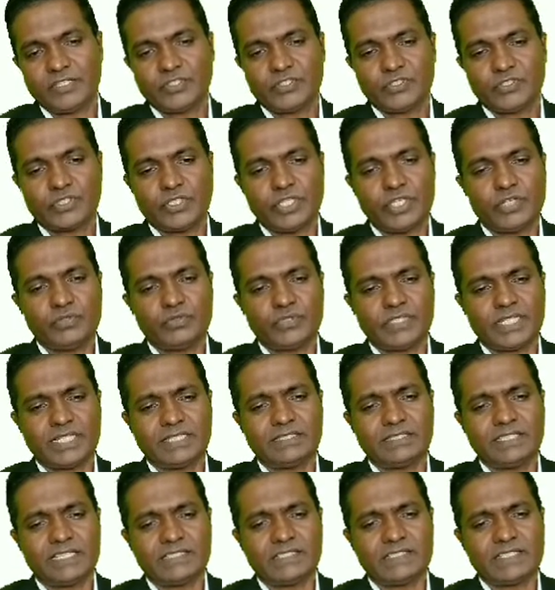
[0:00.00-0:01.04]
So using
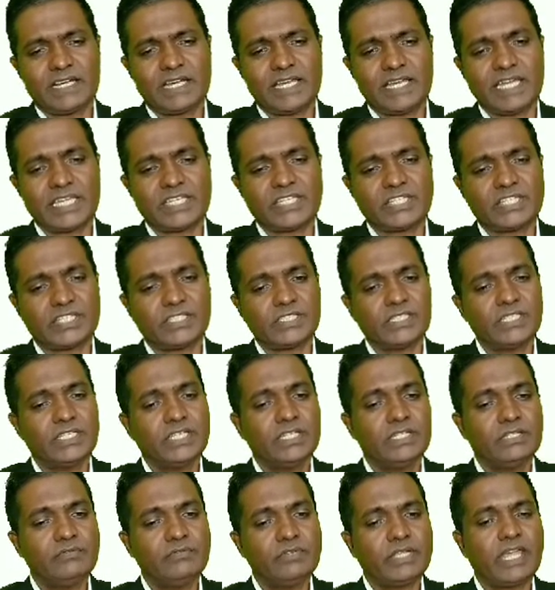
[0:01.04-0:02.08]
this relation,
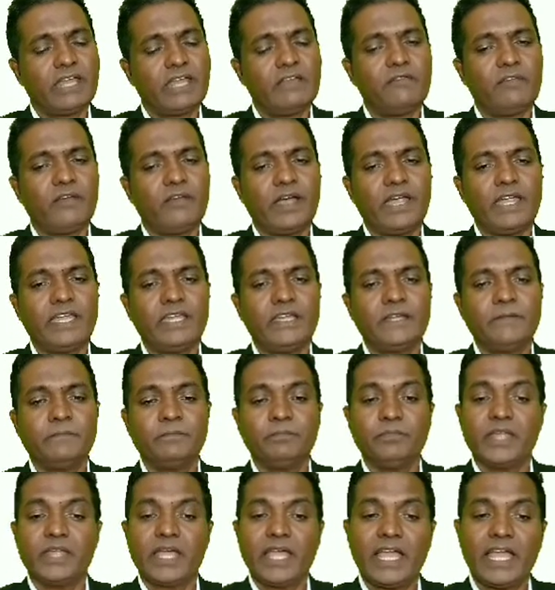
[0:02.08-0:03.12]
we can find
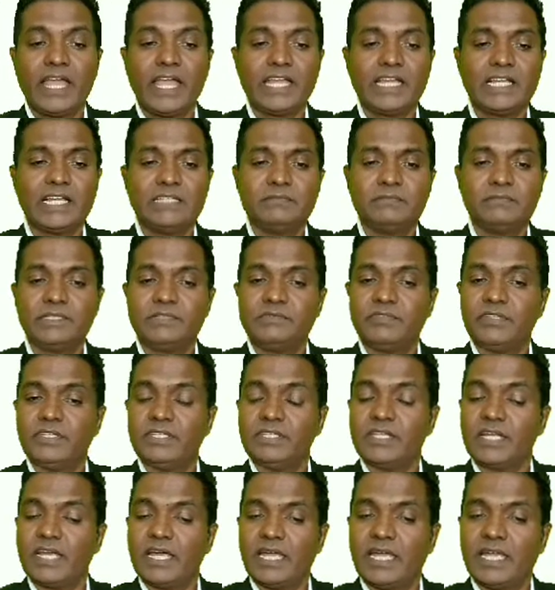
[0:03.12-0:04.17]
angle between
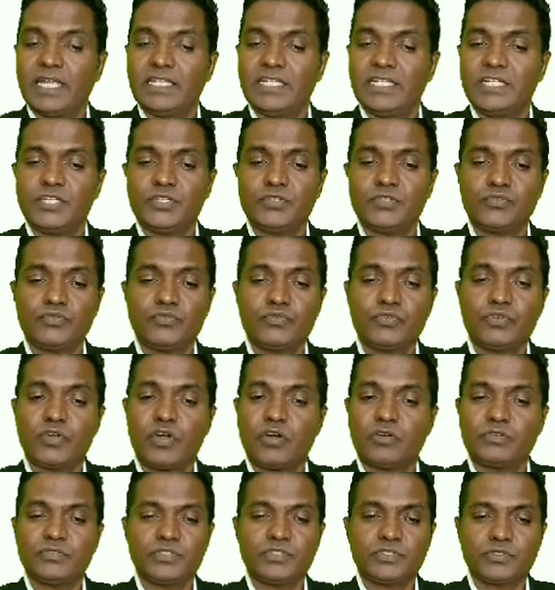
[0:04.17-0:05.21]
any two
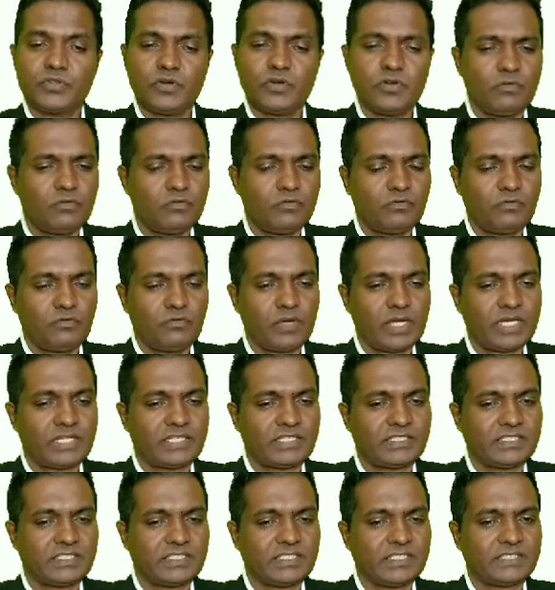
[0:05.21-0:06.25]
non-zero
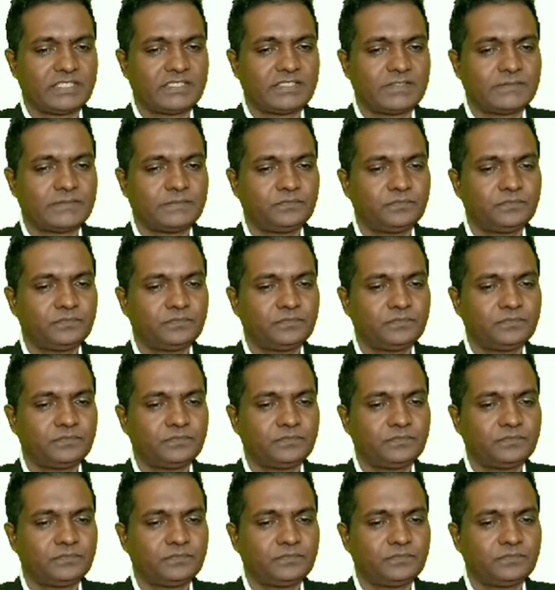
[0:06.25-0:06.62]
vectors.